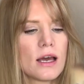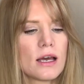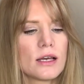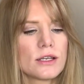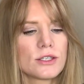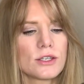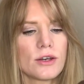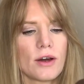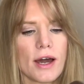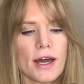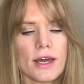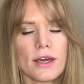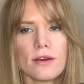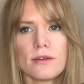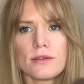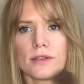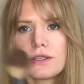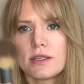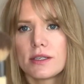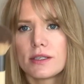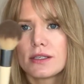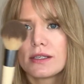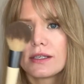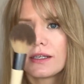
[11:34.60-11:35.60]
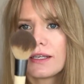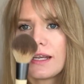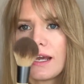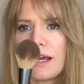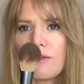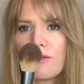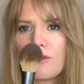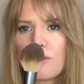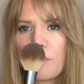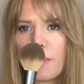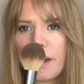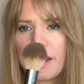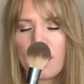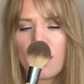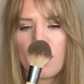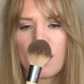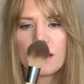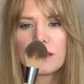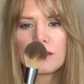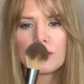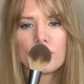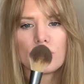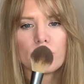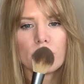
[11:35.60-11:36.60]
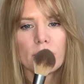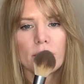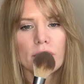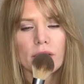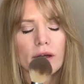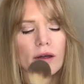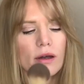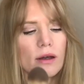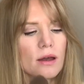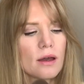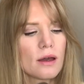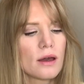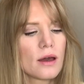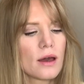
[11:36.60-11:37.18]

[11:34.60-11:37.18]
So I use this today for my contour.